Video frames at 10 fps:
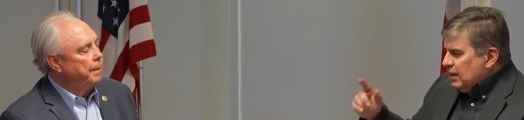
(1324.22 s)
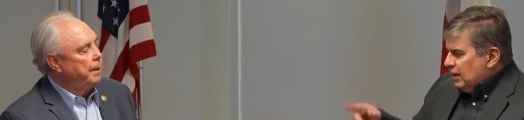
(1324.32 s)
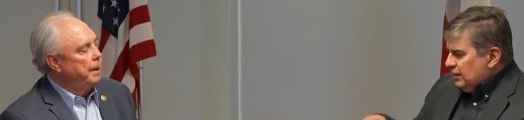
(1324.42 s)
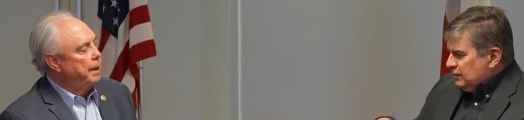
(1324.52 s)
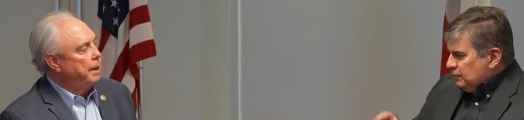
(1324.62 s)

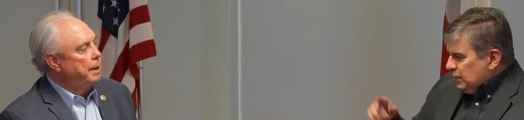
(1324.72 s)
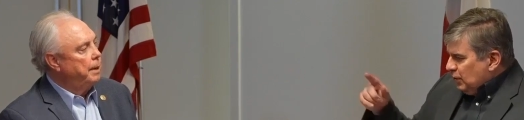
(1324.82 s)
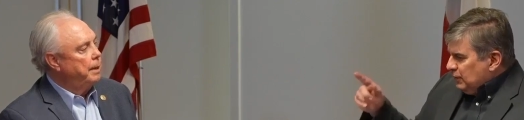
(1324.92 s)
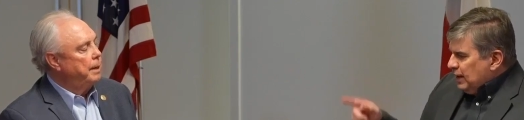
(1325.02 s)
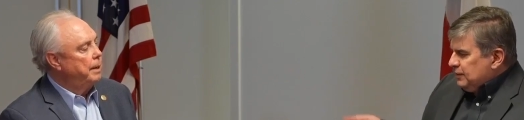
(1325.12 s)
Speaker 1: all this and we
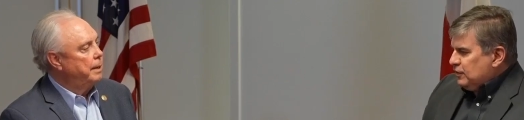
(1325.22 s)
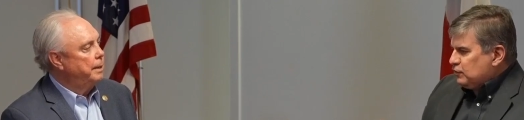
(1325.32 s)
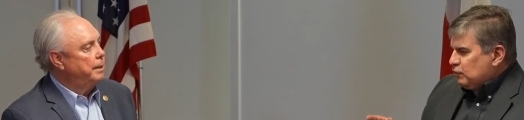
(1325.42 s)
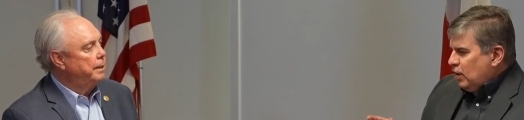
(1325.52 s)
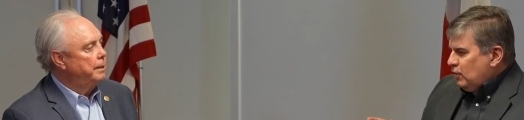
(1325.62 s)
go down this
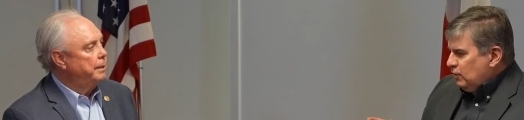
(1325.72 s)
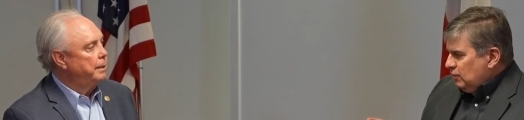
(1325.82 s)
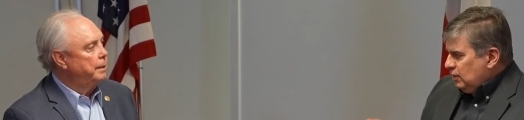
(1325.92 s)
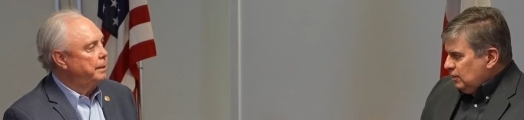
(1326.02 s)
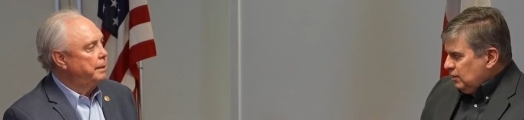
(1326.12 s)
road,
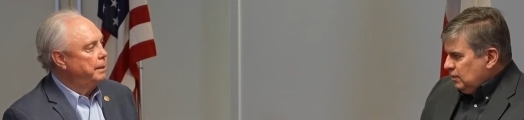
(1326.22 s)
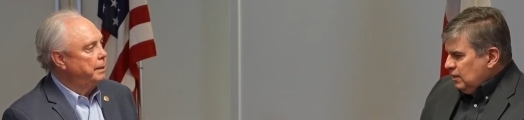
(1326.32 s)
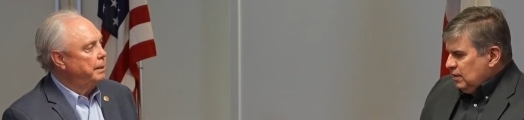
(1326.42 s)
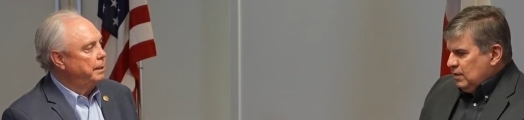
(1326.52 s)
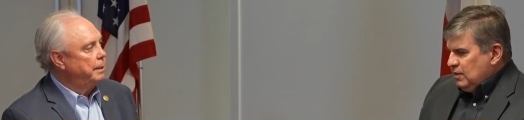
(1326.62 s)

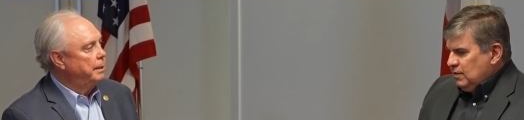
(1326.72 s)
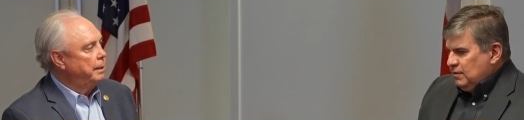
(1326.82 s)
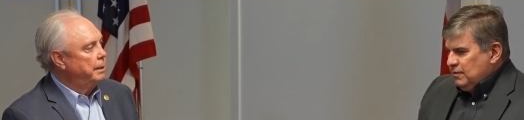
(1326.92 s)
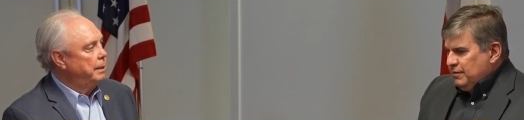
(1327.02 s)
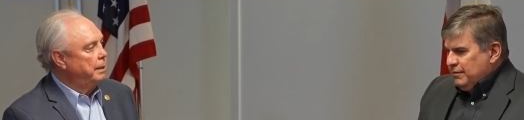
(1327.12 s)

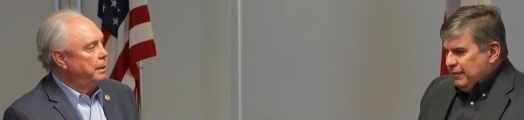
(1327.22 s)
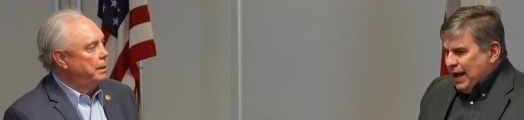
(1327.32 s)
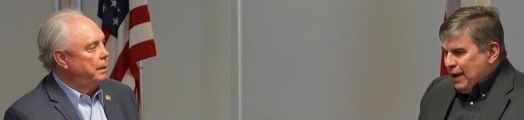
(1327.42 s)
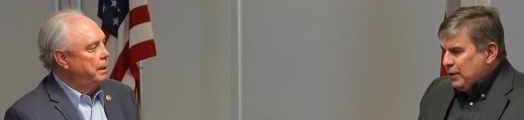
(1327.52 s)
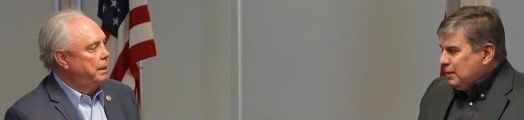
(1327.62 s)

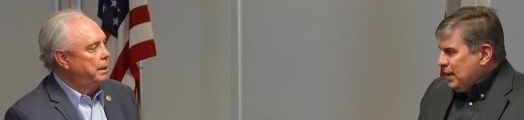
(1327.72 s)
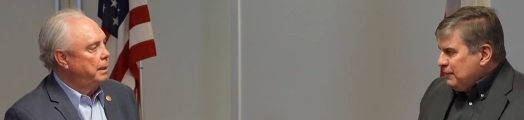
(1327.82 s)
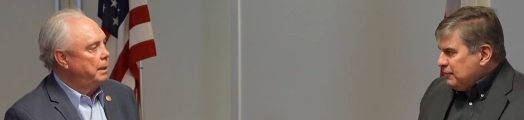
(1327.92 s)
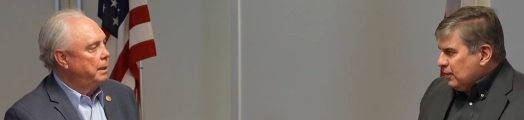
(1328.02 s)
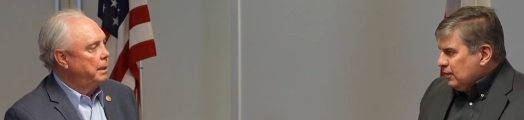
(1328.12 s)
how are we going to pay
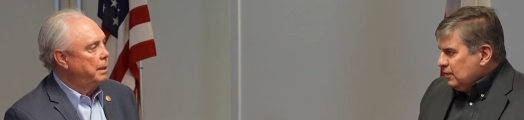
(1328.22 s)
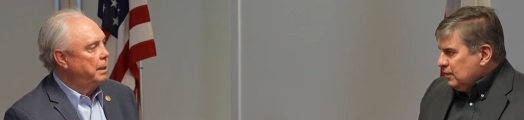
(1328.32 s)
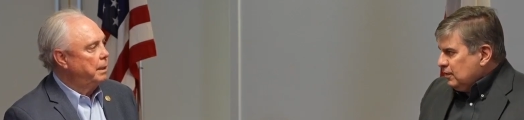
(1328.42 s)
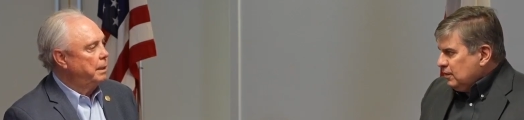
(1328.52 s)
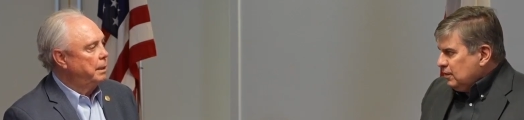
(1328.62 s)
for it?
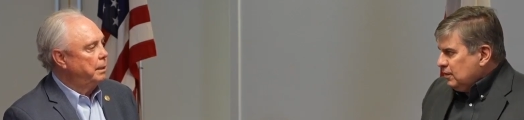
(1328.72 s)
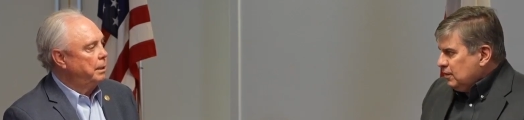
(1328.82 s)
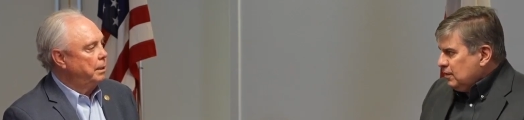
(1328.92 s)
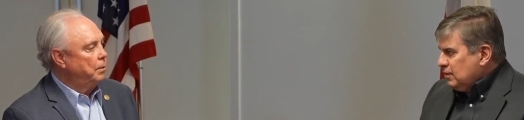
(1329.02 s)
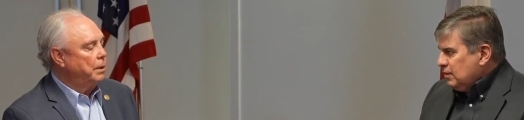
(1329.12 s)

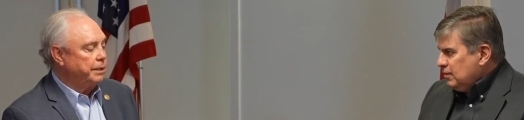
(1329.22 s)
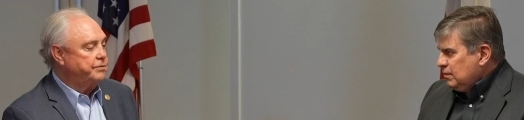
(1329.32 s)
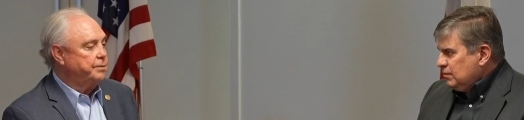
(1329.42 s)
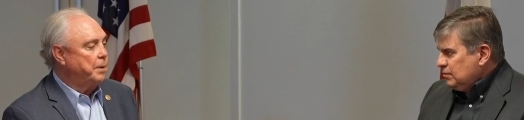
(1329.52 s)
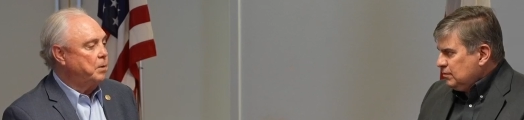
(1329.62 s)
Speaker 2: Well, that's
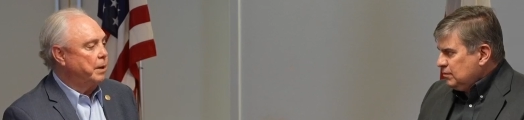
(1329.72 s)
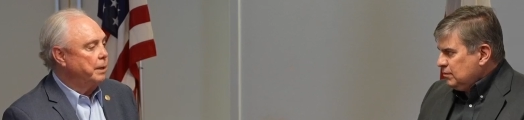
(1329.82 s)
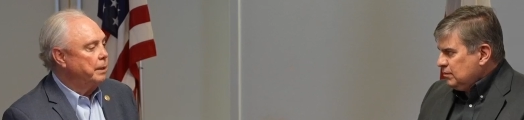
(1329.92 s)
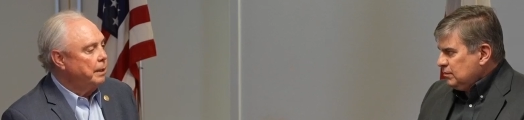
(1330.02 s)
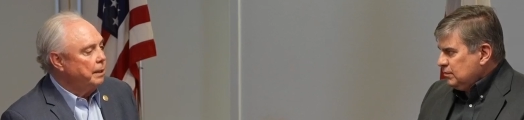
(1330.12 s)
the point.
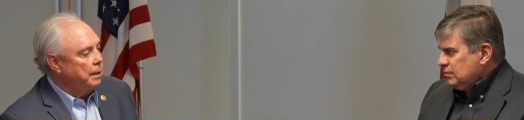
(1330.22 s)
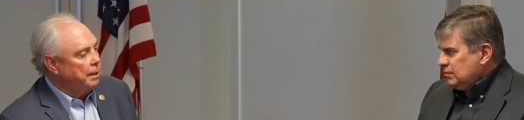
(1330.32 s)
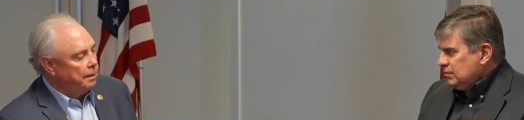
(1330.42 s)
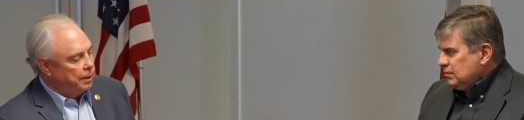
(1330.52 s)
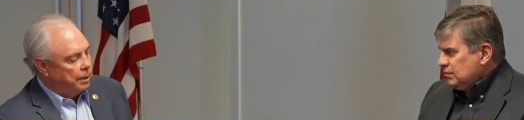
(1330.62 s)

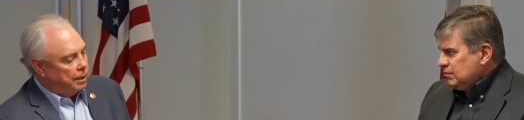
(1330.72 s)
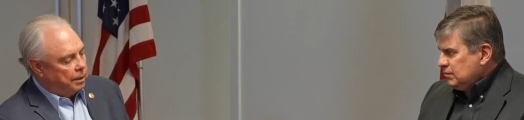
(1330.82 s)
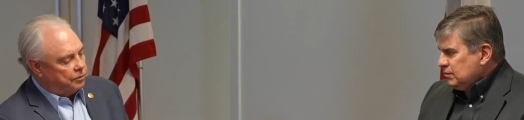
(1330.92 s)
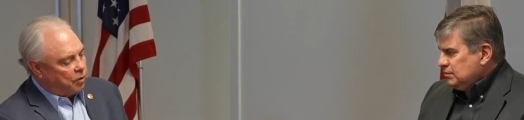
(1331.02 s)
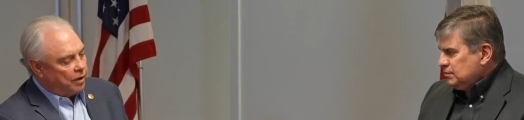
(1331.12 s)

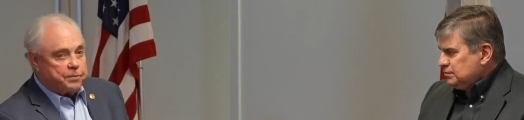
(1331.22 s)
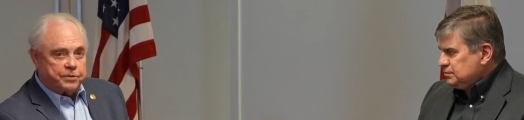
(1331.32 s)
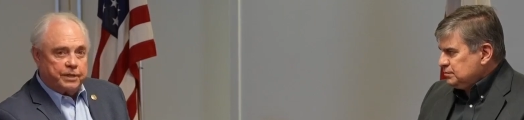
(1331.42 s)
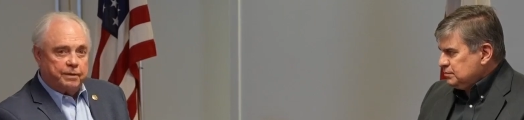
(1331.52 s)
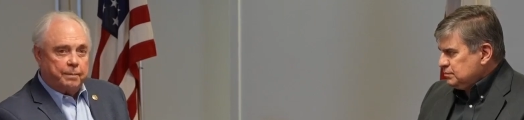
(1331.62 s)
Twelve
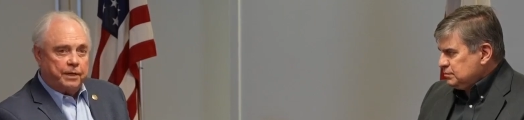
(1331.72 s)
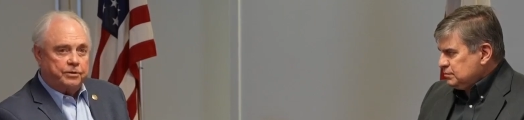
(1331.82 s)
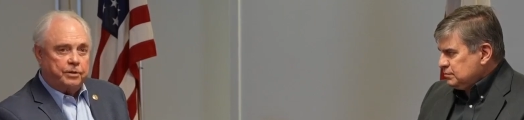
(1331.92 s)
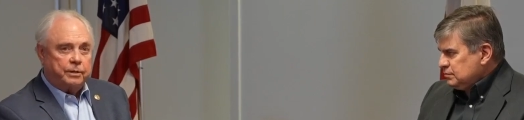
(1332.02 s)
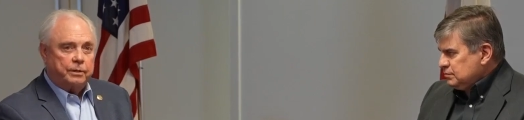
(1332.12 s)
percent of the
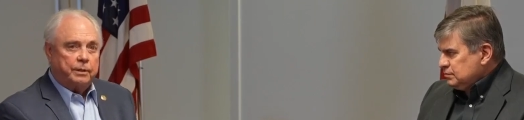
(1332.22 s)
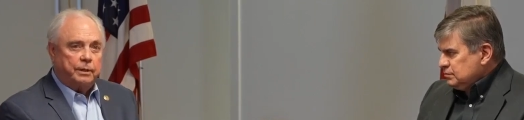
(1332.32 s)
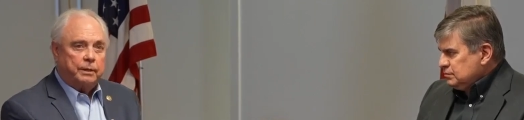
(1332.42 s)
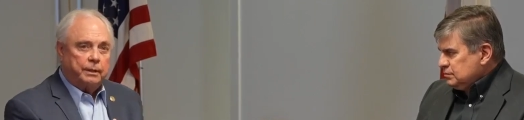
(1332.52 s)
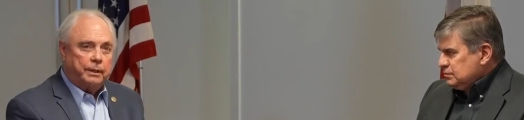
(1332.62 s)
budget
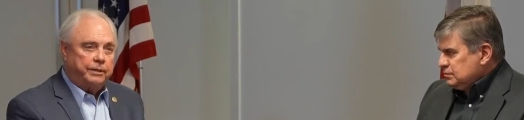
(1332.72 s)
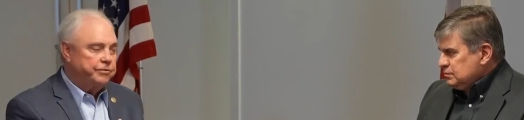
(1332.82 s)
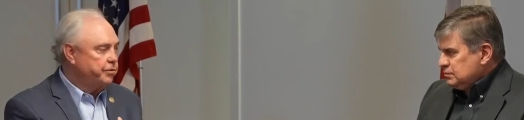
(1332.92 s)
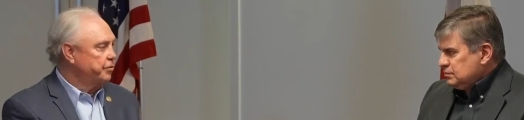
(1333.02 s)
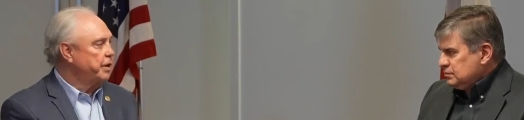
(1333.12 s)
is
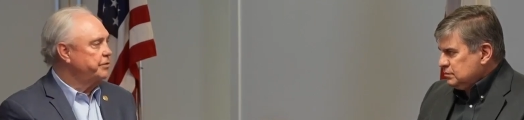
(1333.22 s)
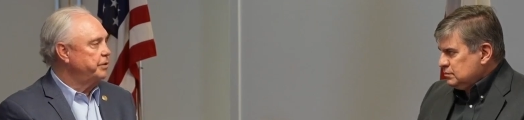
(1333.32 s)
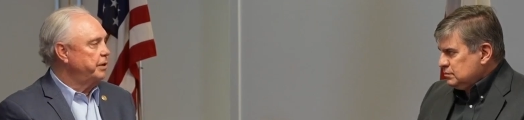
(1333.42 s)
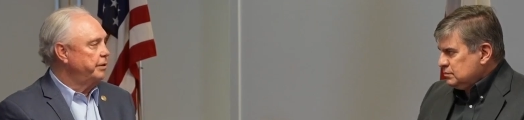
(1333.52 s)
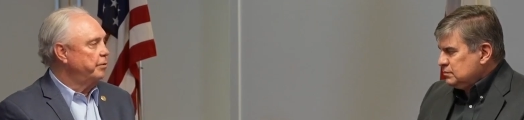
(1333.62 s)

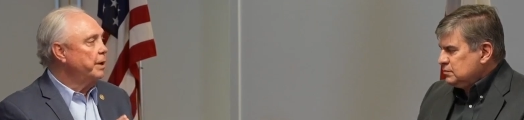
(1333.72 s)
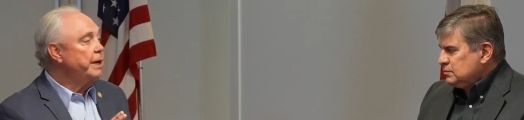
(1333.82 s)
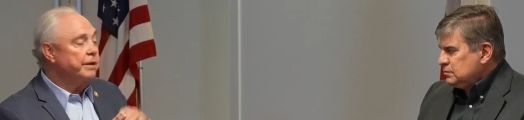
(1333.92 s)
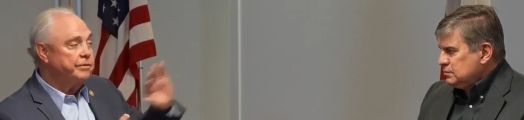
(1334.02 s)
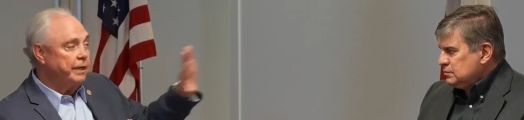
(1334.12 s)
discretionary. The
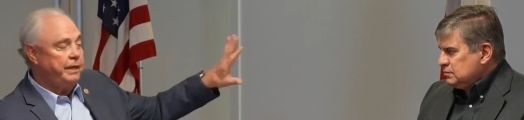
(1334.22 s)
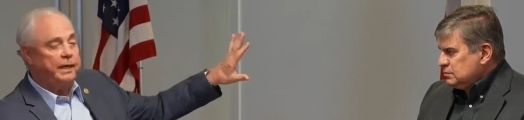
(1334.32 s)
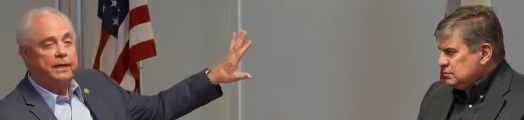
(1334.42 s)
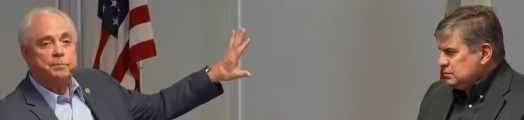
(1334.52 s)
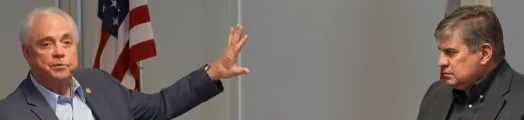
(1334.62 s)
rest,
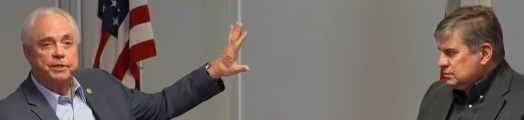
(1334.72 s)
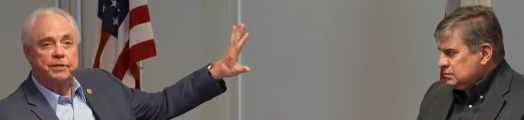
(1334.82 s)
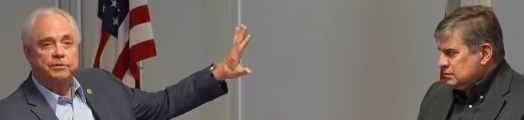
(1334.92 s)
eighty-eight percent, is